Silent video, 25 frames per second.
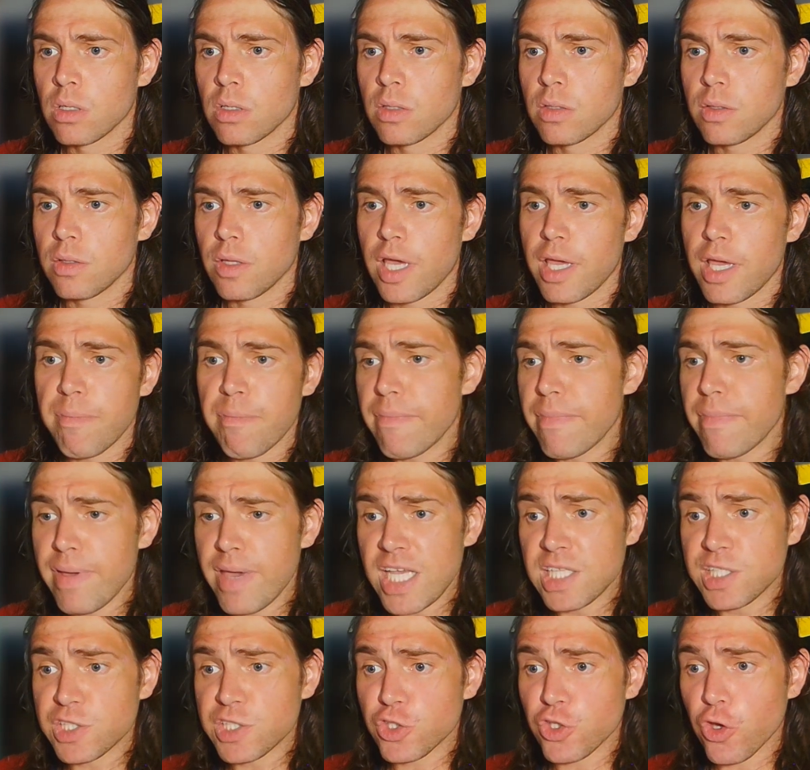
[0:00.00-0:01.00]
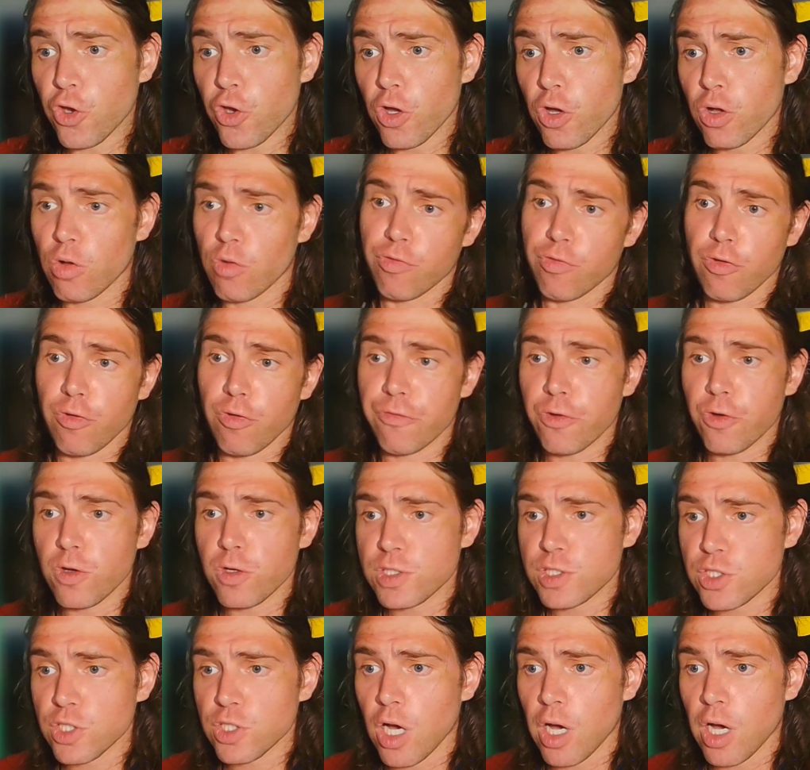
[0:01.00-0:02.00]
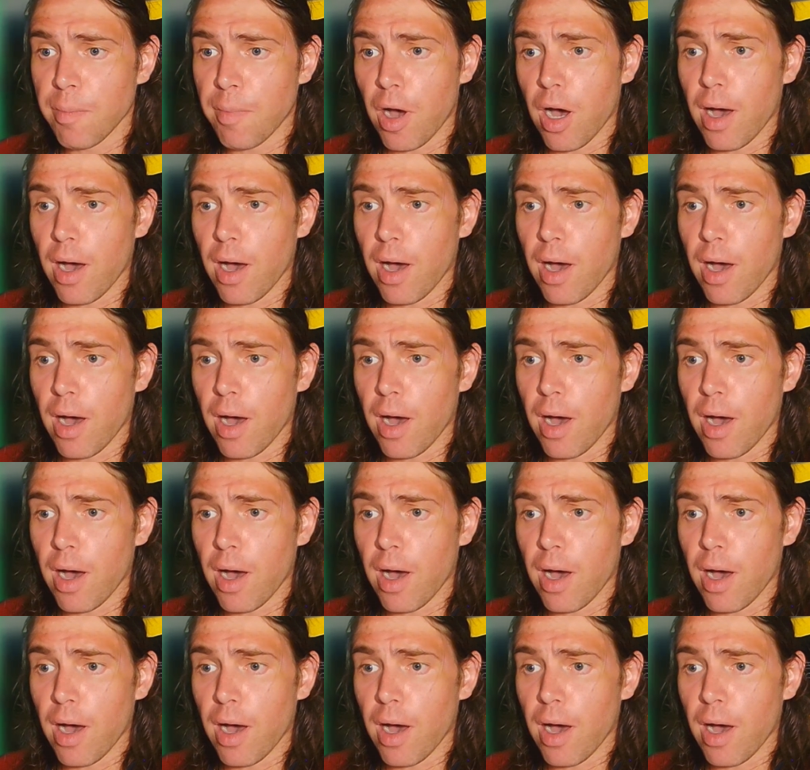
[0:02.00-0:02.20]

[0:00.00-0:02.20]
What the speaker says: He meets girl for first time